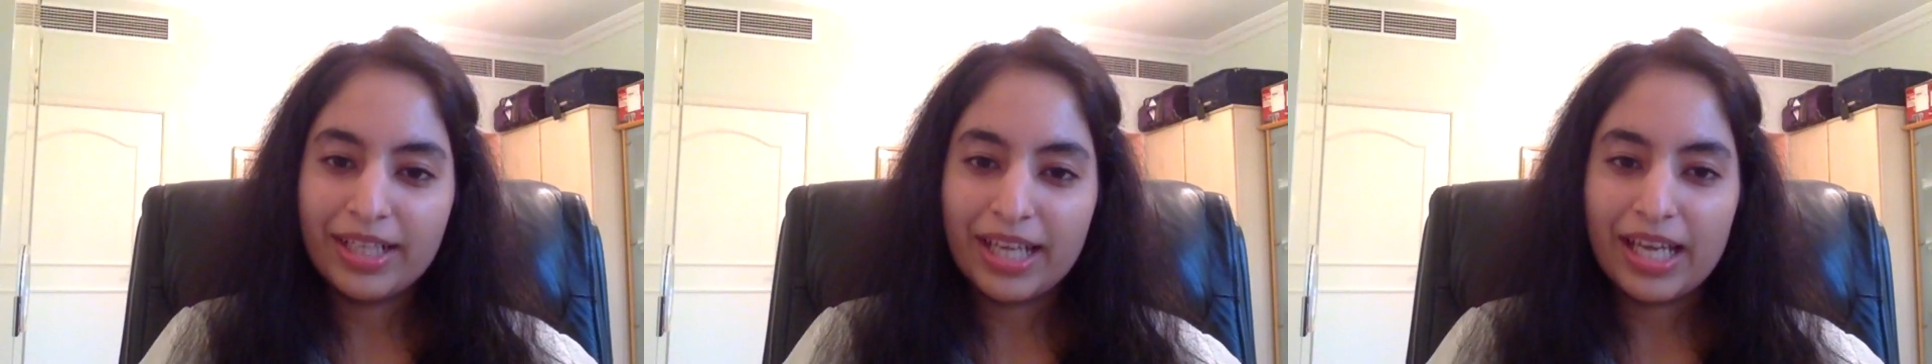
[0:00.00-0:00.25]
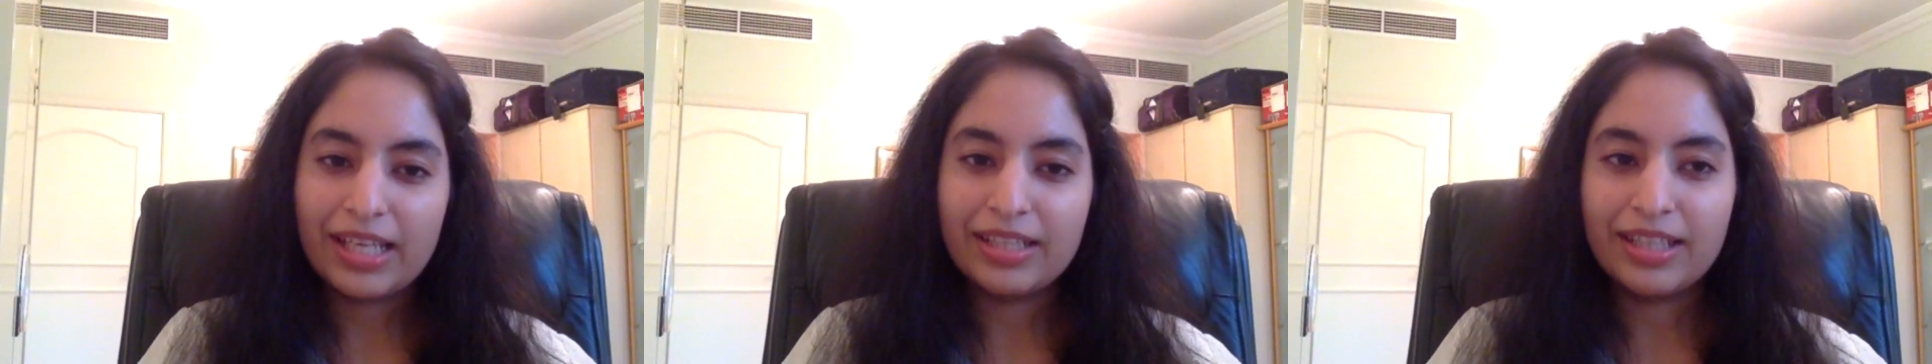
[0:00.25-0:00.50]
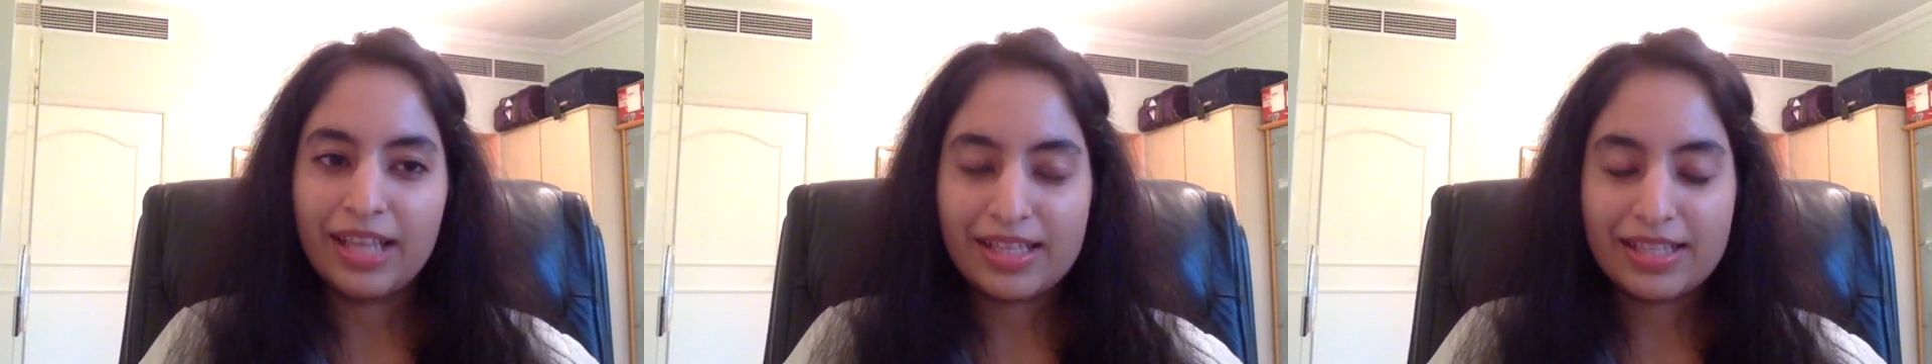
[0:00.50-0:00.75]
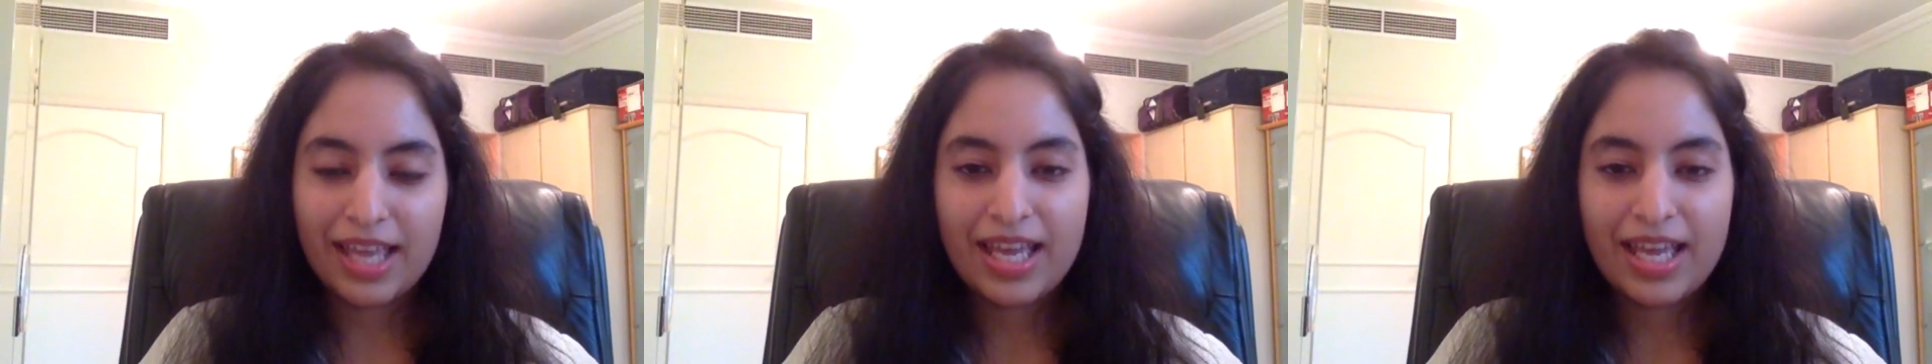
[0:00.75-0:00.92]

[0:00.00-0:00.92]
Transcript: and that's